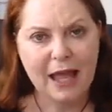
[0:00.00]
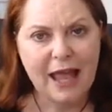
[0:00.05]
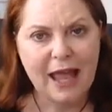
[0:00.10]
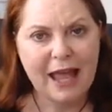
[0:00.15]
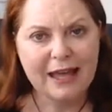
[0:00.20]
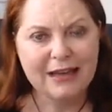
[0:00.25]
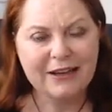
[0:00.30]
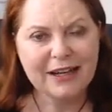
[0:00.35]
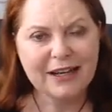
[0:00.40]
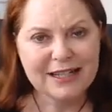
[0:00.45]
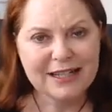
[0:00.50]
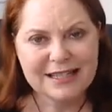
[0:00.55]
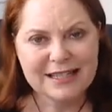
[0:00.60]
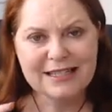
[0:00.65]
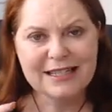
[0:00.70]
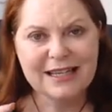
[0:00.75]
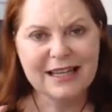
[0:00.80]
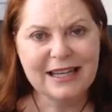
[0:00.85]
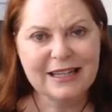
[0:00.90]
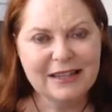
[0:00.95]
and I could
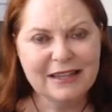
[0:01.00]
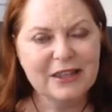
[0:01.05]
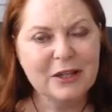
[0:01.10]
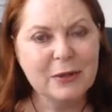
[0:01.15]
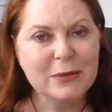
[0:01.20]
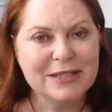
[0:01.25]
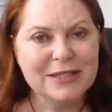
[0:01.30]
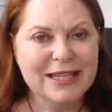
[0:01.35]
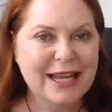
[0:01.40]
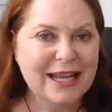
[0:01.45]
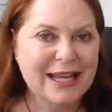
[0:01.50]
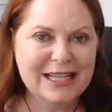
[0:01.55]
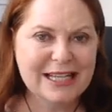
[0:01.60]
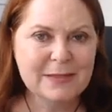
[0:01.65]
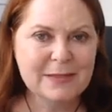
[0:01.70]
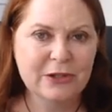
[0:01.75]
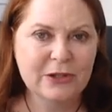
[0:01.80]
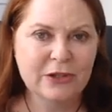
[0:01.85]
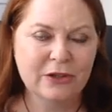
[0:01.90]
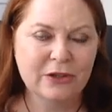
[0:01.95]
see that there was an
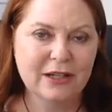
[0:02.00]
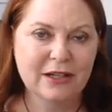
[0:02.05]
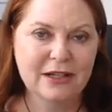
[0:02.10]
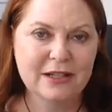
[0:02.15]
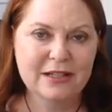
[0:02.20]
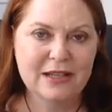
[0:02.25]
easement on it.